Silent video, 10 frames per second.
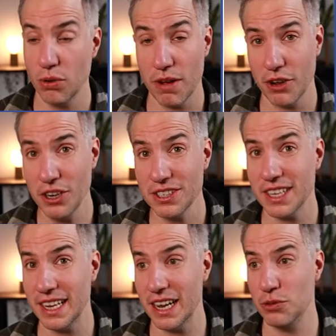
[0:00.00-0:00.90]
I've got to
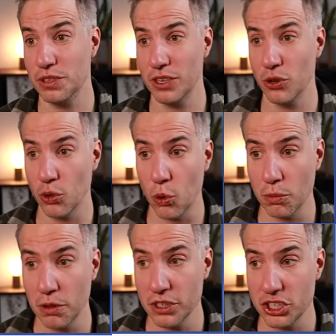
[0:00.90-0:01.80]
say that using the
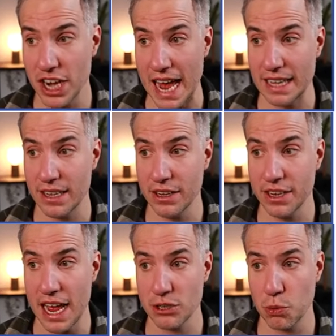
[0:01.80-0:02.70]
normal chat, the
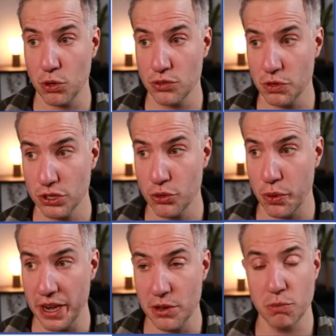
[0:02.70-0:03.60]
dashboard was
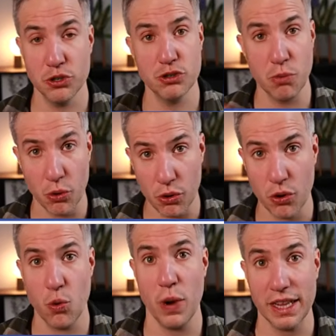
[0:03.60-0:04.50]
created much more
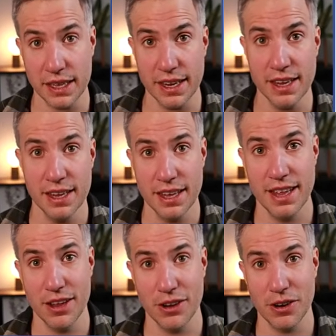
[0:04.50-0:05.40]
quickly
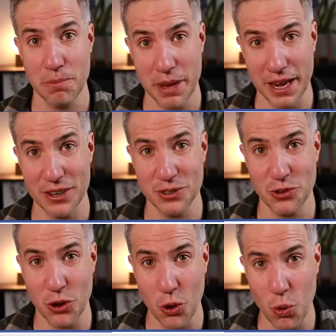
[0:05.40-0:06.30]
compared
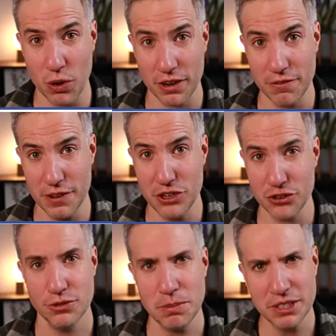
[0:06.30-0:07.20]
to the Cowork
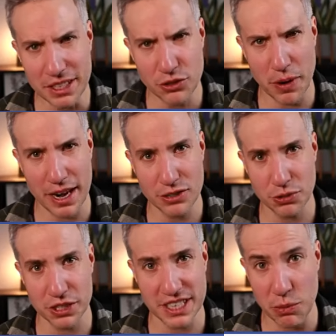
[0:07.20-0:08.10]
feature. I'm still trying
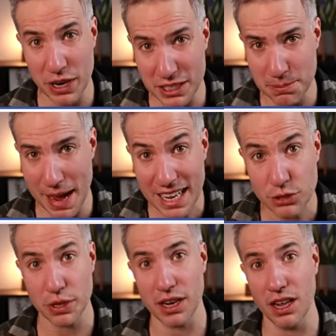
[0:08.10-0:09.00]
to understand what is
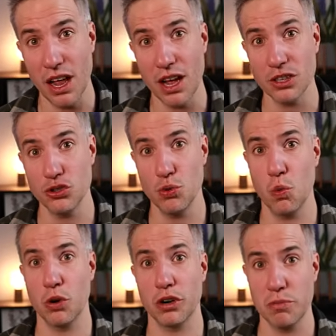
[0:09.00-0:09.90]
best with Claude to
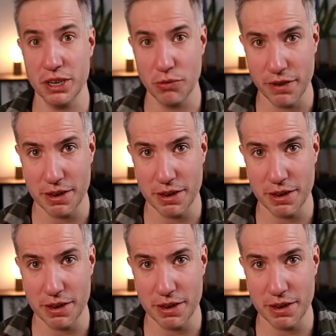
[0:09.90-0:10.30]
work with Revit